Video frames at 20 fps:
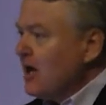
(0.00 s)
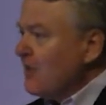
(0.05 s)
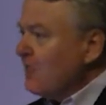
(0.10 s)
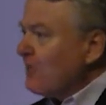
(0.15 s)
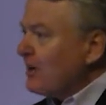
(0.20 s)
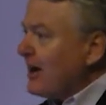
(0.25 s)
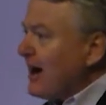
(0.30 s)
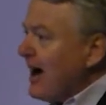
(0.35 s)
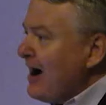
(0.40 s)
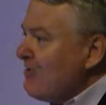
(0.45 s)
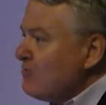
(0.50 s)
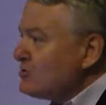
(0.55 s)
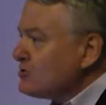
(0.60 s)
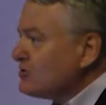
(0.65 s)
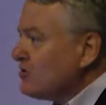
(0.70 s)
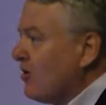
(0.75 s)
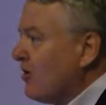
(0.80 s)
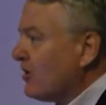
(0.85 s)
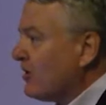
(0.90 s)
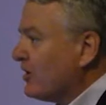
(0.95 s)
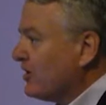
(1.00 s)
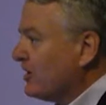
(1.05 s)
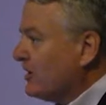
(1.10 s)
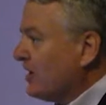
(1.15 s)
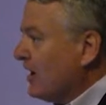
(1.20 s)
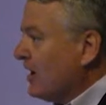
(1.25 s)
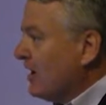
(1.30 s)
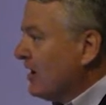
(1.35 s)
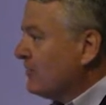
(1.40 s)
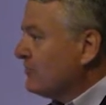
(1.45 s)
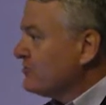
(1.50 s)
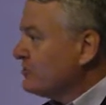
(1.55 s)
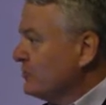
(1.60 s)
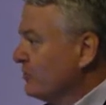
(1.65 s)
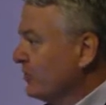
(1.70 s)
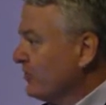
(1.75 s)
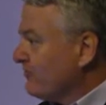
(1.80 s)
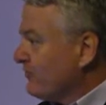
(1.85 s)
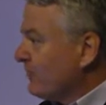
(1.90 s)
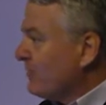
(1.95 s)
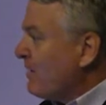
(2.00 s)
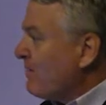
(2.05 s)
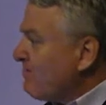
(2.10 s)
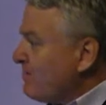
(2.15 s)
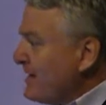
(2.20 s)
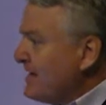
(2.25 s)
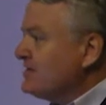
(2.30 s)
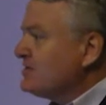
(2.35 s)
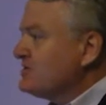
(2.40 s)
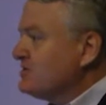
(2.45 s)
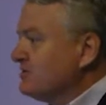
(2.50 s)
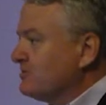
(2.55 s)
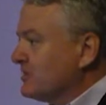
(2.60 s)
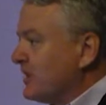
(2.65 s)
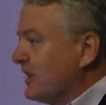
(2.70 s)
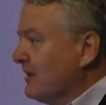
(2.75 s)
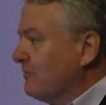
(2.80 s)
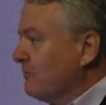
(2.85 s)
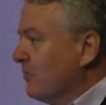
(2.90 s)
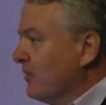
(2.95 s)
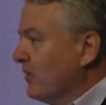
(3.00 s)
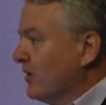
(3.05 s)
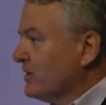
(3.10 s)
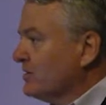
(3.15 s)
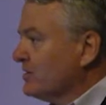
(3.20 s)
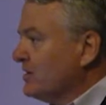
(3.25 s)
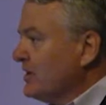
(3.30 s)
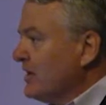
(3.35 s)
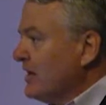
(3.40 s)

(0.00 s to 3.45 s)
But I was talking to it from the pension standpoint.